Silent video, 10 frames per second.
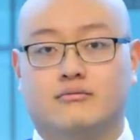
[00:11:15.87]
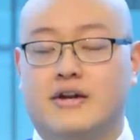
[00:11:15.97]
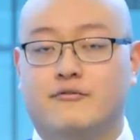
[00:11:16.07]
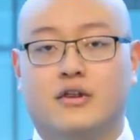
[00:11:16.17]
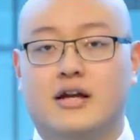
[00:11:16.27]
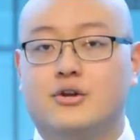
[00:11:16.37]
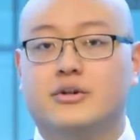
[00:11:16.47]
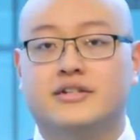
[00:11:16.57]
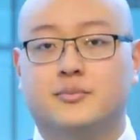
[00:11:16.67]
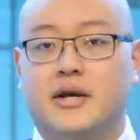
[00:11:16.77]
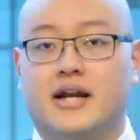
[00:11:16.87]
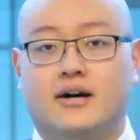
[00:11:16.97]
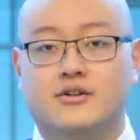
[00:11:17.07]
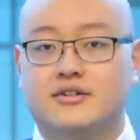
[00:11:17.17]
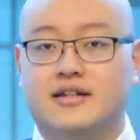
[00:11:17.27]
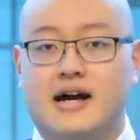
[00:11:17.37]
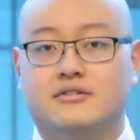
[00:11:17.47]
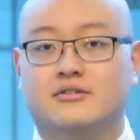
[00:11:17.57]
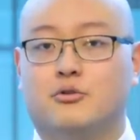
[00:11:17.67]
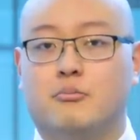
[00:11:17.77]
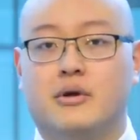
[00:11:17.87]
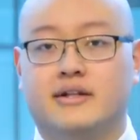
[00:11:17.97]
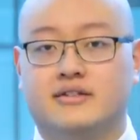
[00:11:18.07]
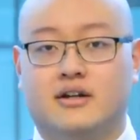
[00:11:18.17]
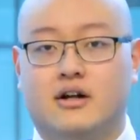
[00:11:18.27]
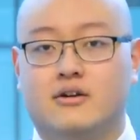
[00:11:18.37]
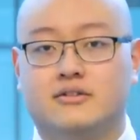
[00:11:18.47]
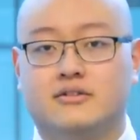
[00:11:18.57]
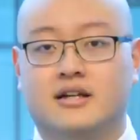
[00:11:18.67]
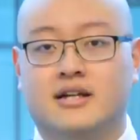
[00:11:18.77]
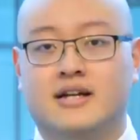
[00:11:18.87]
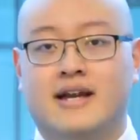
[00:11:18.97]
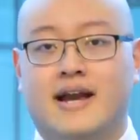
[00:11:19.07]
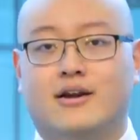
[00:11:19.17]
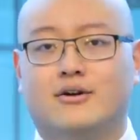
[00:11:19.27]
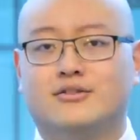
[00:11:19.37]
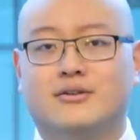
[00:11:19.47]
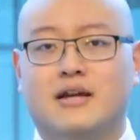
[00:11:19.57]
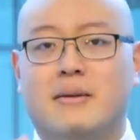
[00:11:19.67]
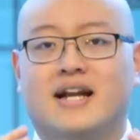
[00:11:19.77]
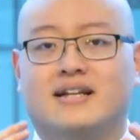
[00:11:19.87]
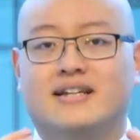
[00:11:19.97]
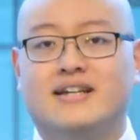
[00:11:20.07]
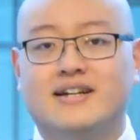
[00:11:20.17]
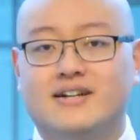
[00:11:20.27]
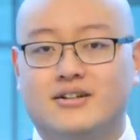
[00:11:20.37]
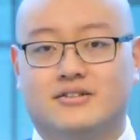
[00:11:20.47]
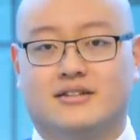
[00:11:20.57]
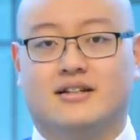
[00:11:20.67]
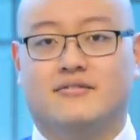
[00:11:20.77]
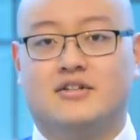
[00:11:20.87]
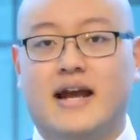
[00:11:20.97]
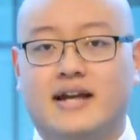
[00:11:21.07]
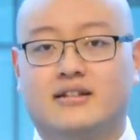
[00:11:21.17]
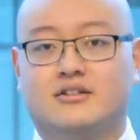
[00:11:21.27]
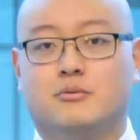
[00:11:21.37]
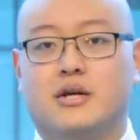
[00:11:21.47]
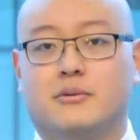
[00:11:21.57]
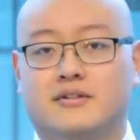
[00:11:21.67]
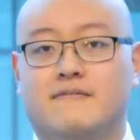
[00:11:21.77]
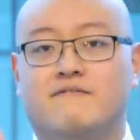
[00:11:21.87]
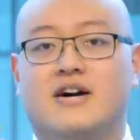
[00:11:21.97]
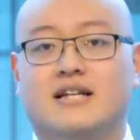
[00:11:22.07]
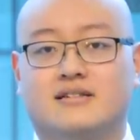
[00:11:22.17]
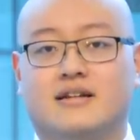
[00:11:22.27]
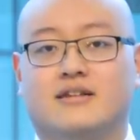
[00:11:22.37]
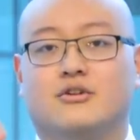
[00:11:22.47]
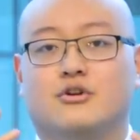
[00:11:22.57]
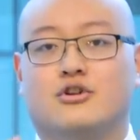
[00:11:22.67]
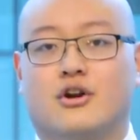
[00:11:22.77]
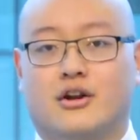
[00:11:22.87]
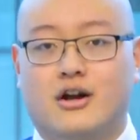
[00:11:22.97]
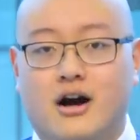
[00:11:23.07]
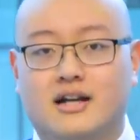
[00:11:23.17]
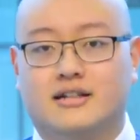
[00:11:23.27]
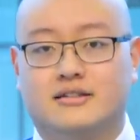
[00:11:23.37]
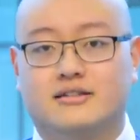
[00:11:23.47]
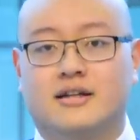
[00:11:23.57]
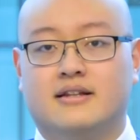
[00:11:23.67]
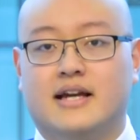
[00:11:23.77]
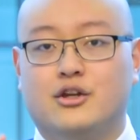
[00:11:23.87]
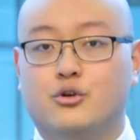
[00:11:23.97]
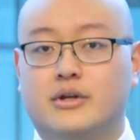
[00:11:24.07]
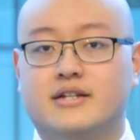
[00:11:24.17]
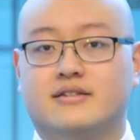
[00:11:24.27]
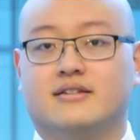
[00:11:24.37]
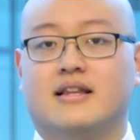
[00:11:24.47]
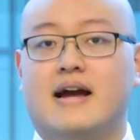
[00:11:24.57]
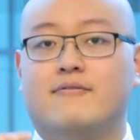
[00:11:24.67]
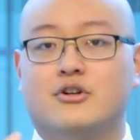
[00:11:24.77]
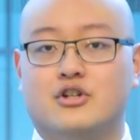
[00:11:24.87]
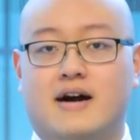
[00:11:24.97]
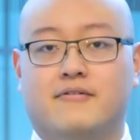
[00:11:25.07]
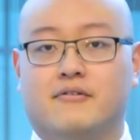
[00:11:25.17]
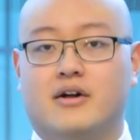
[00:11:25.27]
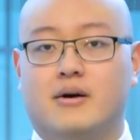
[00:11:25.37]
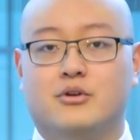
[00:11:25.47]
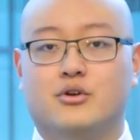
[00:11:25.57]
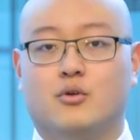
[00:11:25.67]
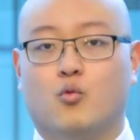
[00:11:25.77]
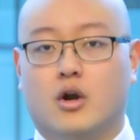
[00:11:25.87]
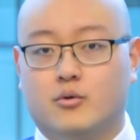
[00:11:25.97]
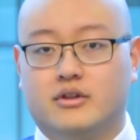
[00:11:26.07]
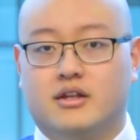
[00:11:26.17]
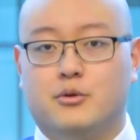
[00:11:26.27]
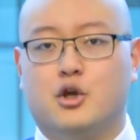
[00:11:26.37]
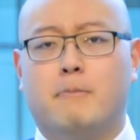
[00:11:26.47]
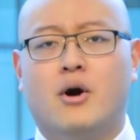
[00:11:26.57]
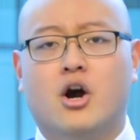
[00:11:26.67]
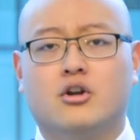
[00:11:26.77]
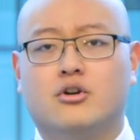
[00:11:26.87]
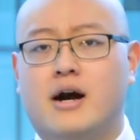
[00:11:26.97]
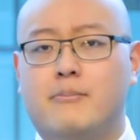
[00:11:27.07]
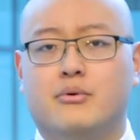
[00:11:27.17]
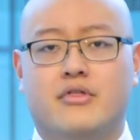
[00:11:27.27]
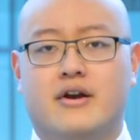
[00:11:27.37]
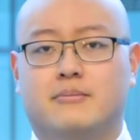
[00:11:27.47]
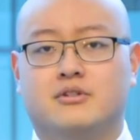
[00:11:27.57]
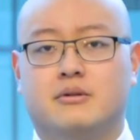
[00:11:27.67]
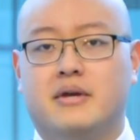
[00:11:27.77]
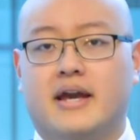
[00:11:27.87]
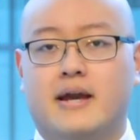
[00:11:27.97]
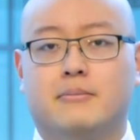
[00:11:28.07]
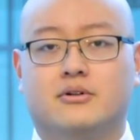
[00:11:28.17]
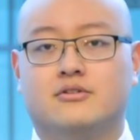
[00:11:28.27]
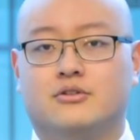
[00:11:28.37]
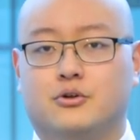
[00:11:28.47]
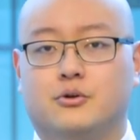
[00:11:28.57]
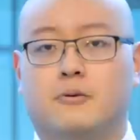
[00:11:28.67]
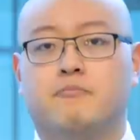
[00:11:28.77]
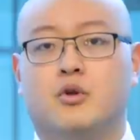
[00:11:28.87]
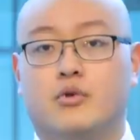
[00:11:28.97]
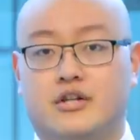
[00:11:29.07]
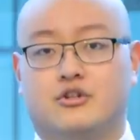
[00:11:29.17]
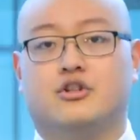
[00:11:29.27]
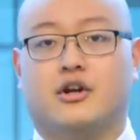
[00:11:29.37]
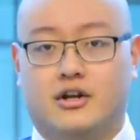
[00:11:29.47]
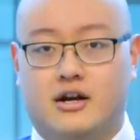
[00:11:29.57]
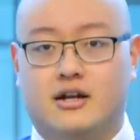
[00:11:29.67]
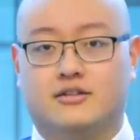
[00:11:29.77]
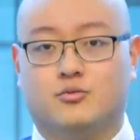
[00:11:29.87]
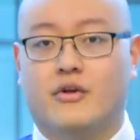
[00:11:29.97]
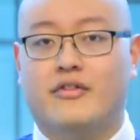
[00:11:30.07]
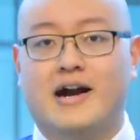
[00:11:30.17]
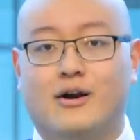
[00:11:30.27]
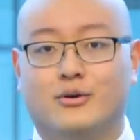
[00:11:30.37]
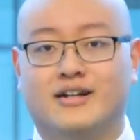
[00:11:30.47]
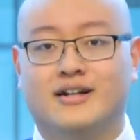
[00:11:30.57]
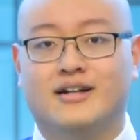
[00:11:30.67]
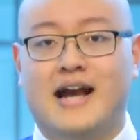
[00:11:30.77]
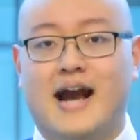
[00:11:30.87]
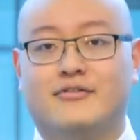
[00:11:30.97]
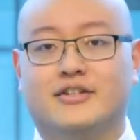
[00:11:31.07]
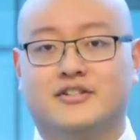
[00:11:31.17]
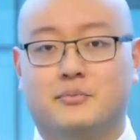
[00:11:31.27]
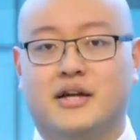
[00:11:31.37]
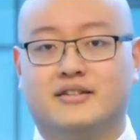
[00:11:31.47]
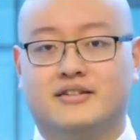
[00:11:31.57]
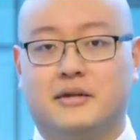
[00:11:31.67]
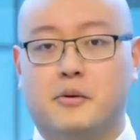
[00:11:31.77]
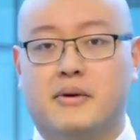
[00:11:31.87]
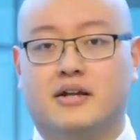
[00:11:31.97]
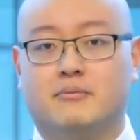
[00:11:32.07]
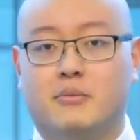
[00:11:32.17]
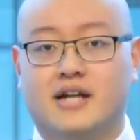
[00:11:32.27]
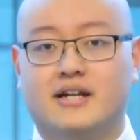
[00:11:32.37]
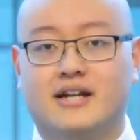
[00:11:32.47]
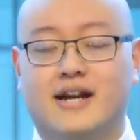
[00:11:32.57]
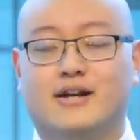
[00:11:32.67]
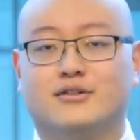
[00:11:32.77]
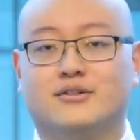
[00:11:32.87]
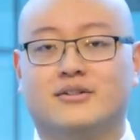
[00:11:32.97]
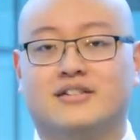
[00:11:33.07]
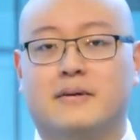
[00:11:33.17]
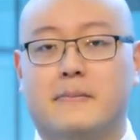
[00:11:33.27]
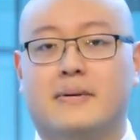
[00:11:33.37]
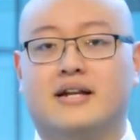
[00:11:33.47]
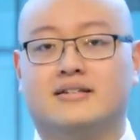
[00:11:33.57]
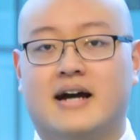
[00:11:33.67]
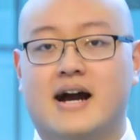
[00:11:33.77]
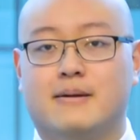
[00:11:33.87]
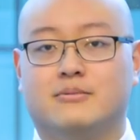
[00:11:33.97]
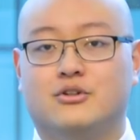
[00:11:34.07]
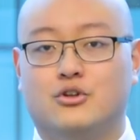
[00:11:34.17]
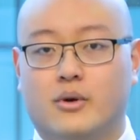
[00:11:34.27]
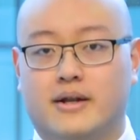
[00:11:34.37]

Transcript: They've literally spent hundreds of thousands or millions of dollars, and also the amount of years that they've taken to be able to invest in your target audience, that you can just leverage off of them, you can work with them, you can partner up with them to be able to reach your target audience without having to spend the same amount of money and also the same amount of time to do